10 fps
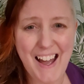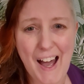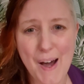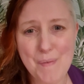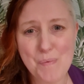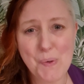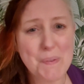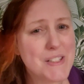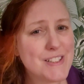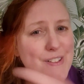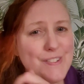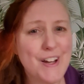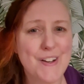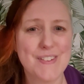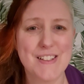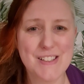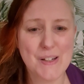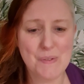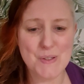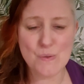But we do know that she
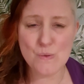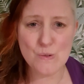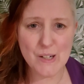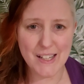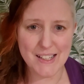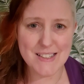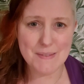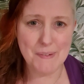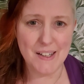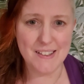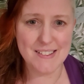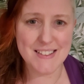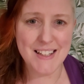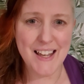was really smart